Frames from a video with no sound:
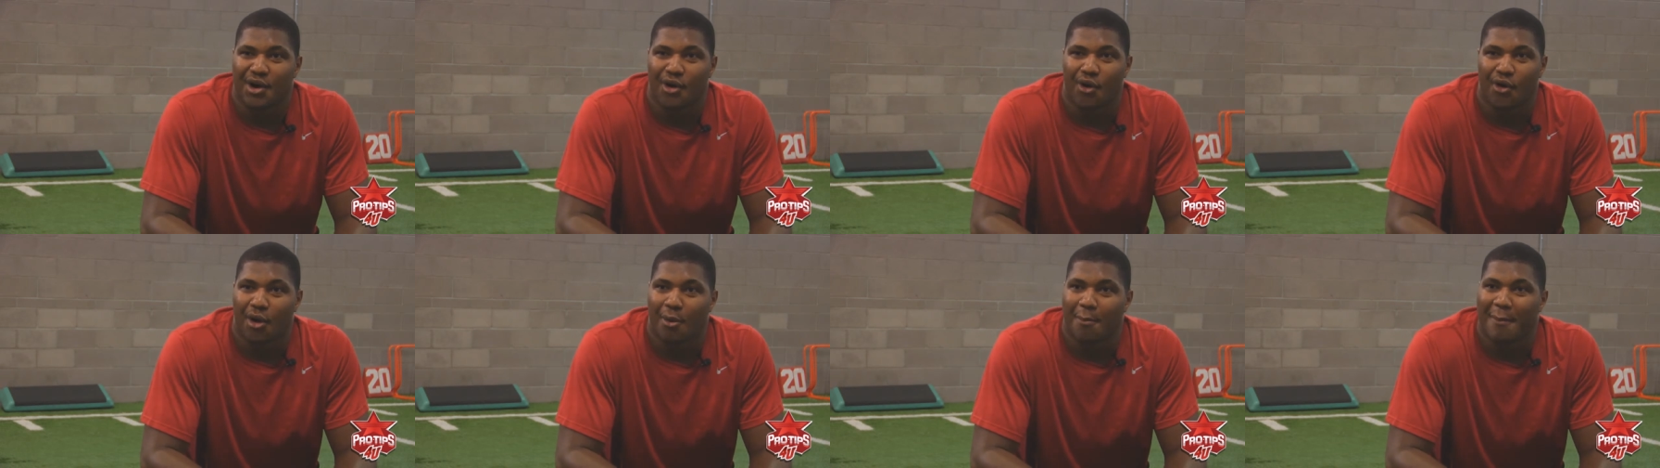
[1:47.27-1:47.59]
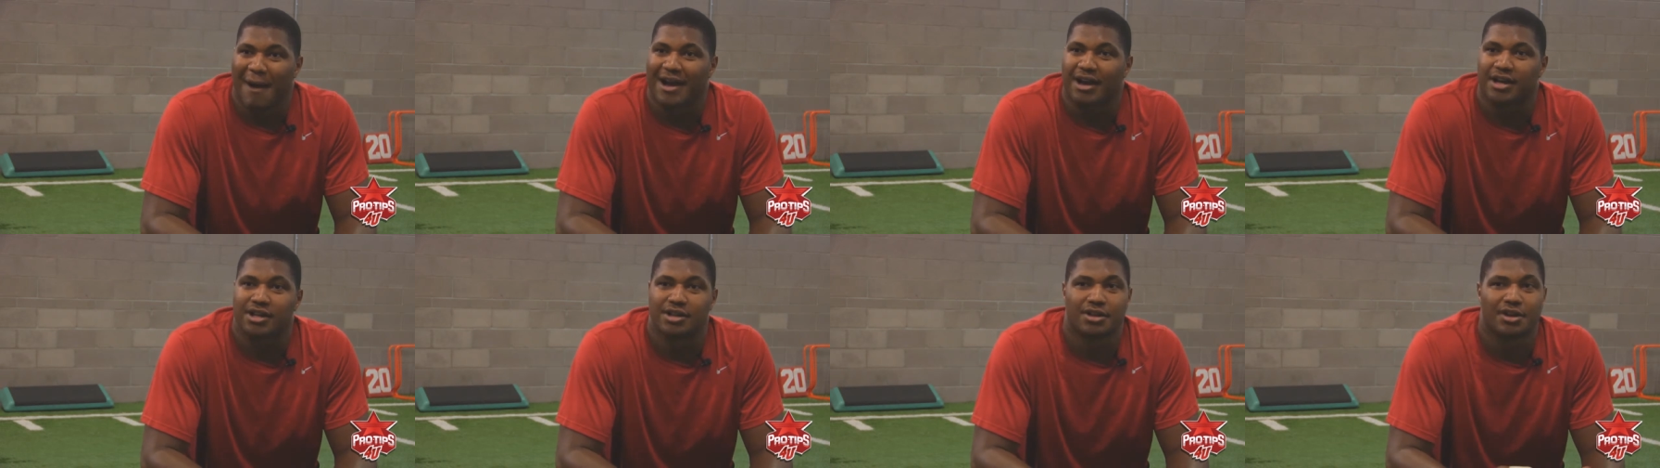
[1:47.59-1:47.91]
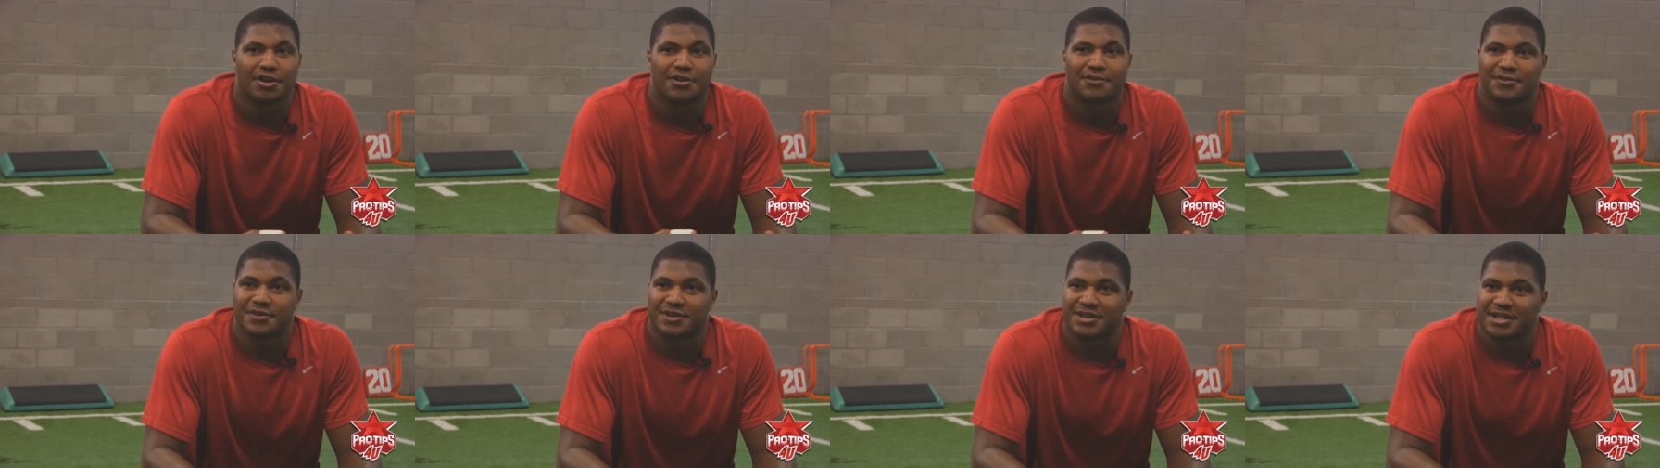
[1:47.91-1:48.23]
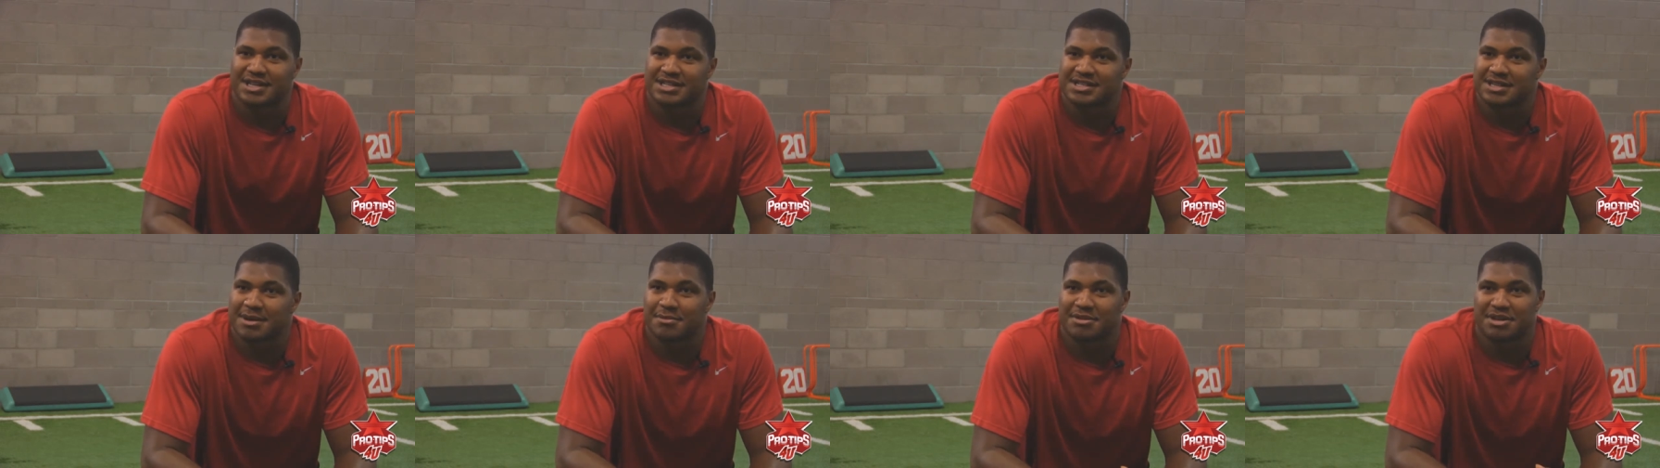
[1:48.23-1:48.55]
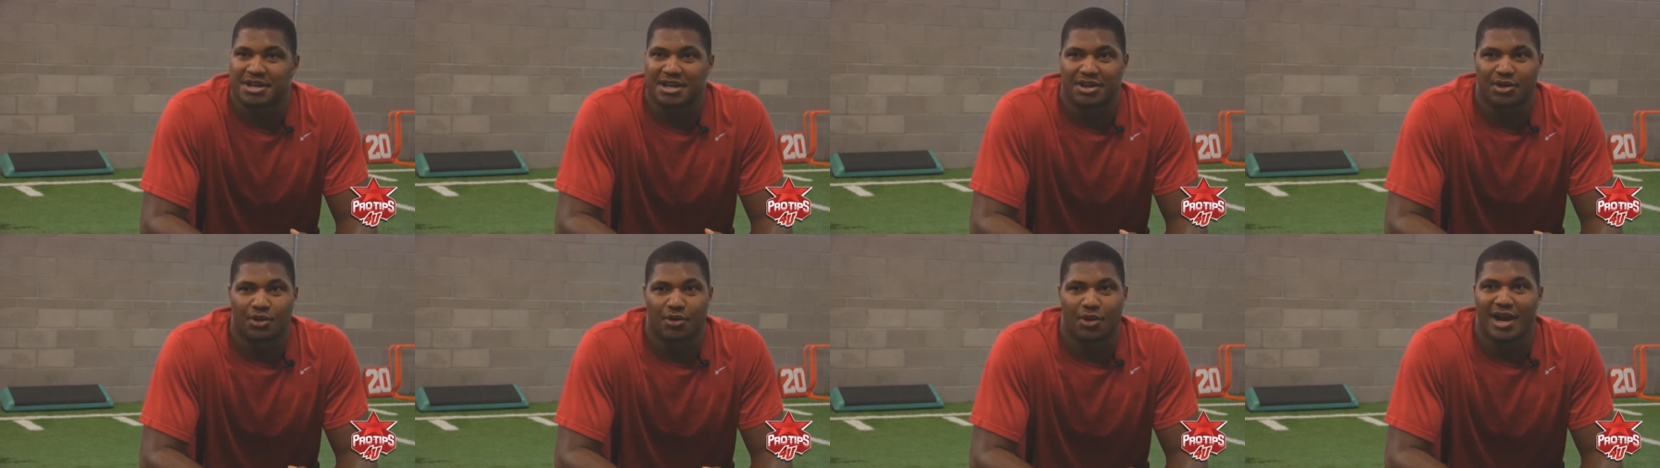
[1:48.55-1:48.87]
or Michael Irvin and some
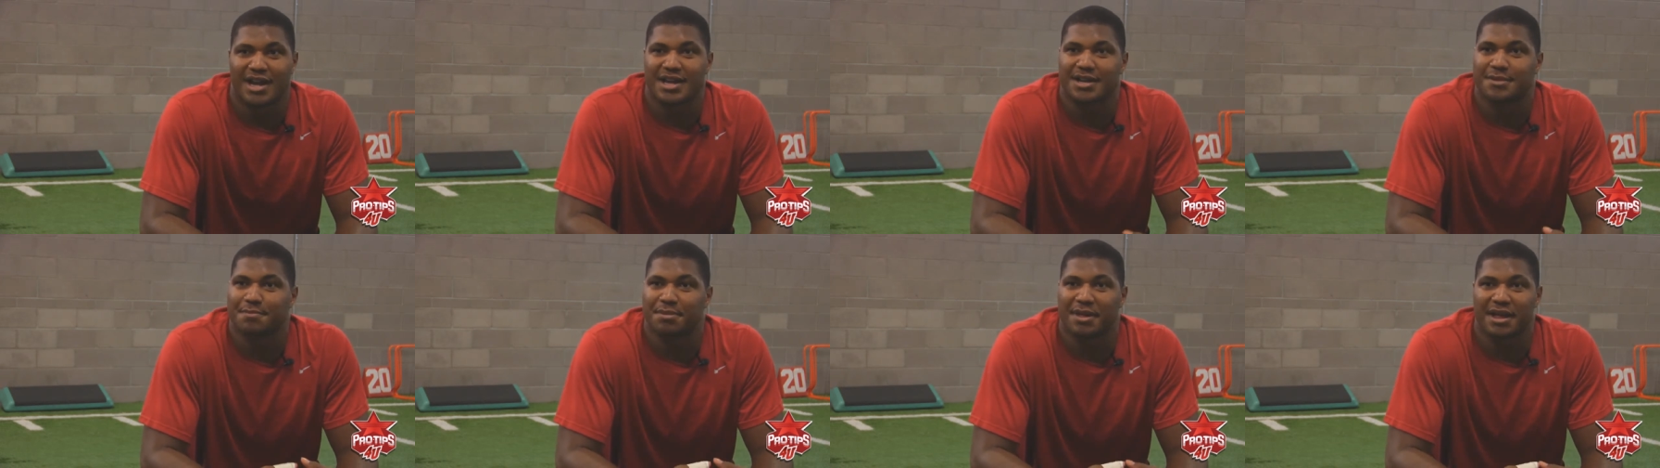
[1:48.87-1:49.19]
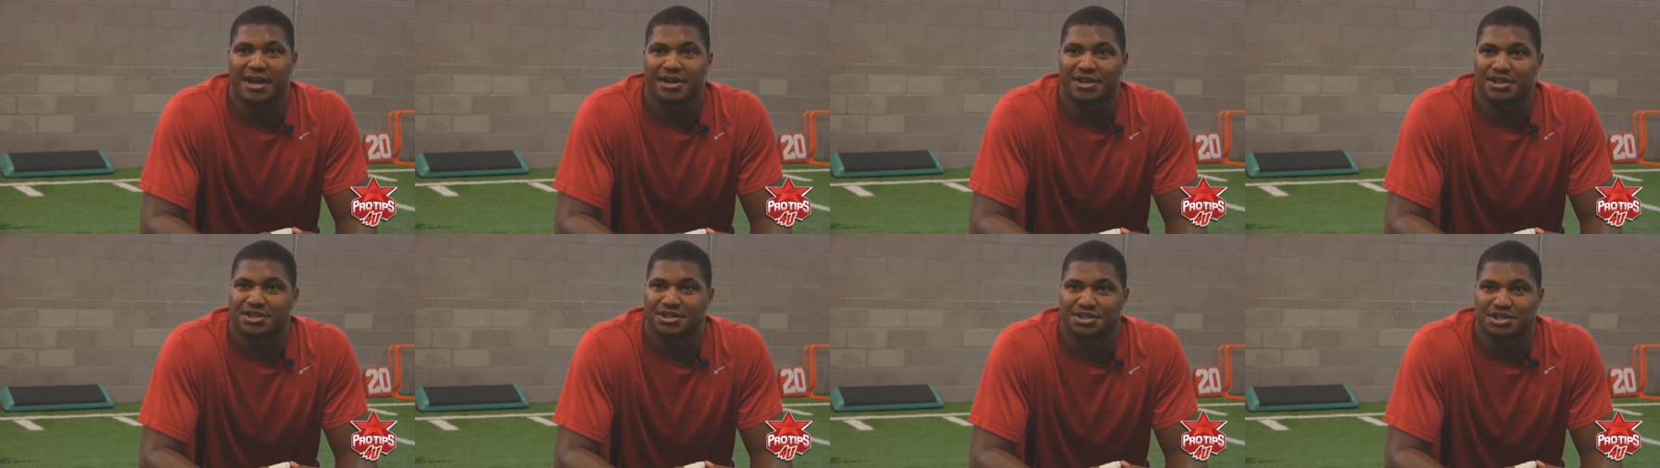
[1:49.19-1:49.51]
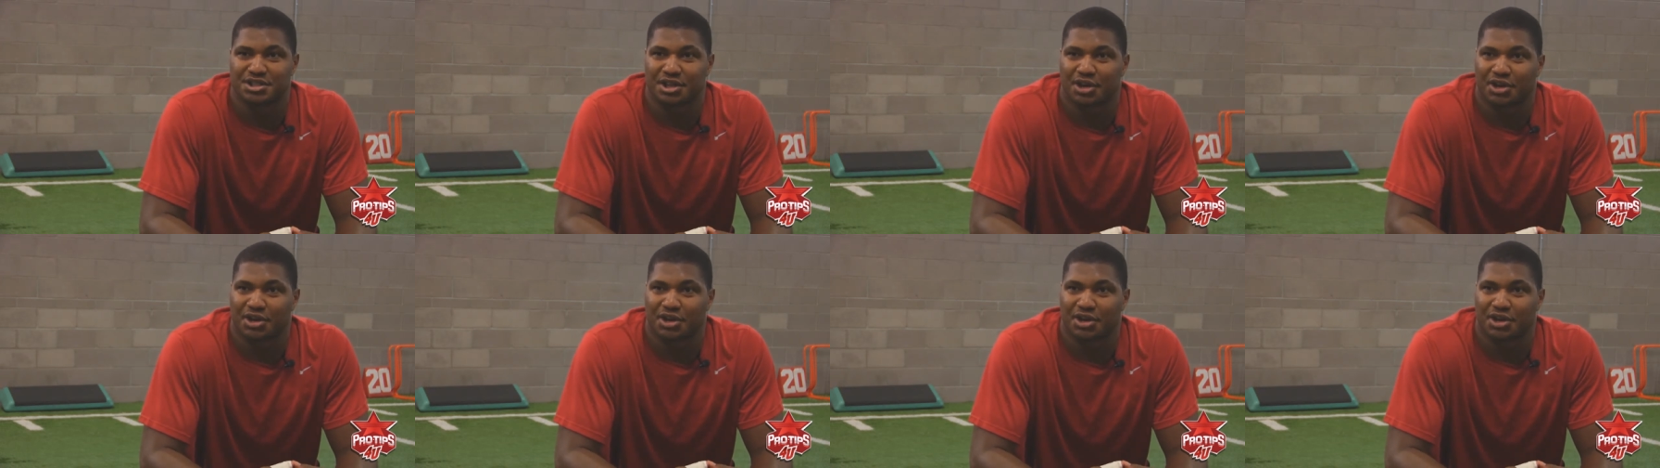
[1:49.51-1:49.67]
of the great players